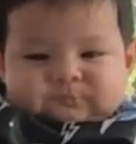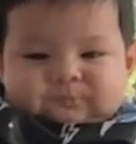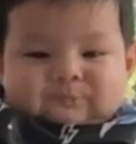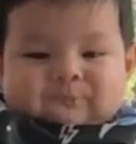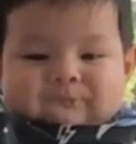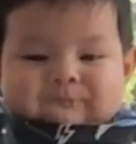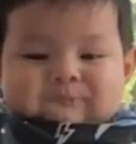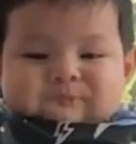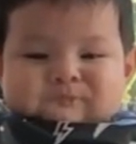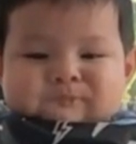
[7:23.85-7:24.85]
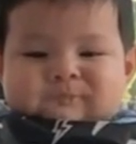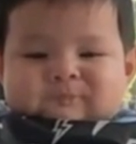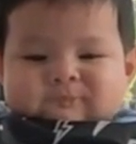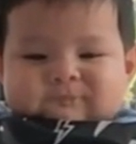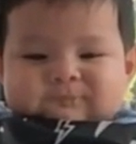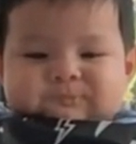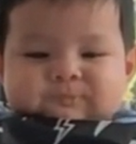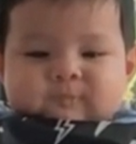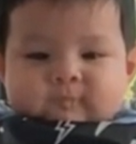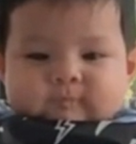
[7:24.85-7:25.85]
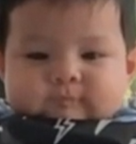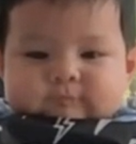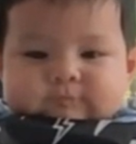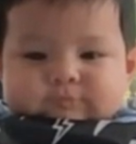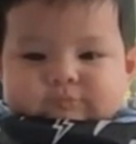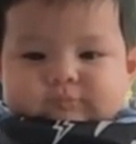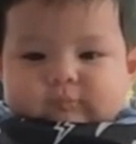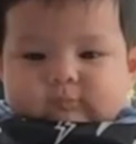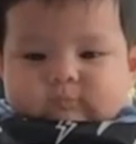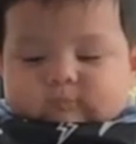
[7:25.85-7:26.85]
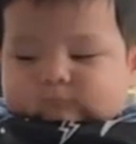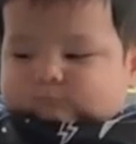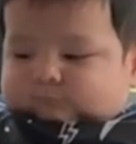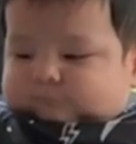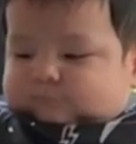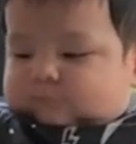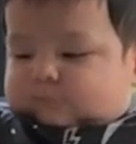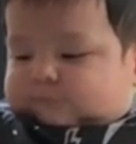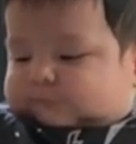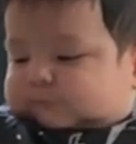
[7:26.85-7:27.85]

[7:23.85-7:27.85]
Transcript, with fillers: Whoa. Likes this so much he slants his spoon.